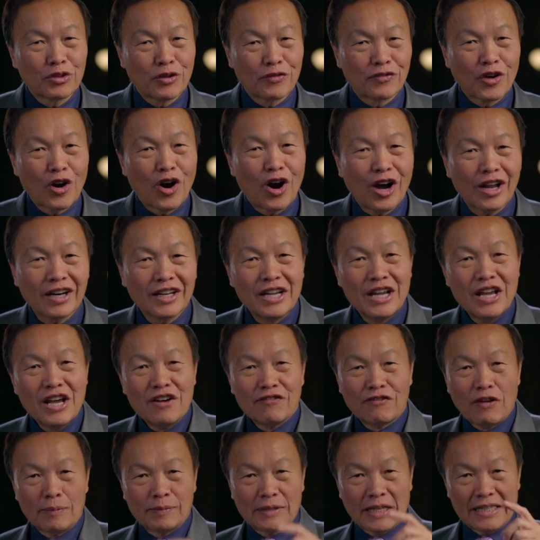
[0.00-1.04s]
of God.
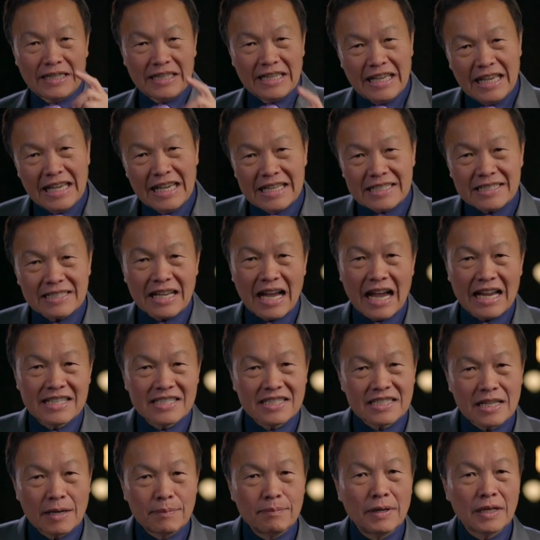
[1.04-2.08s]
From the east, I
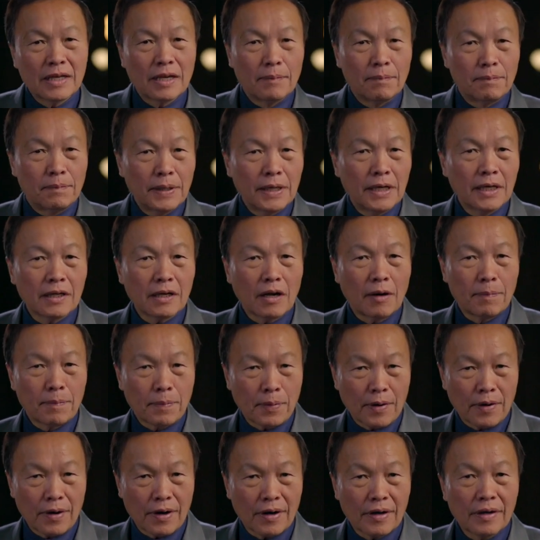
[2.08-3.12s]
summon a bird of
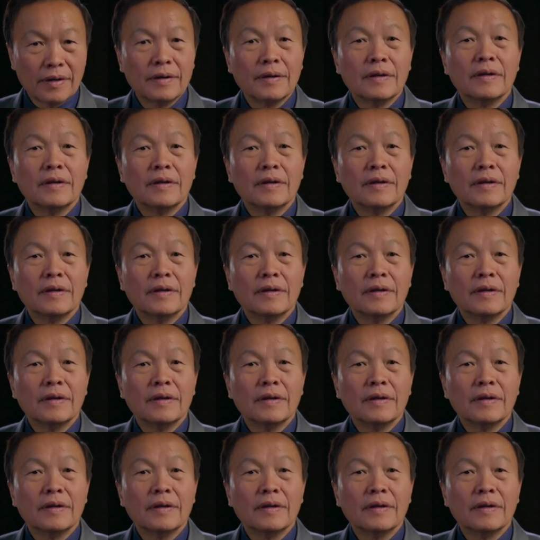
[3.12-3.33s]
prey.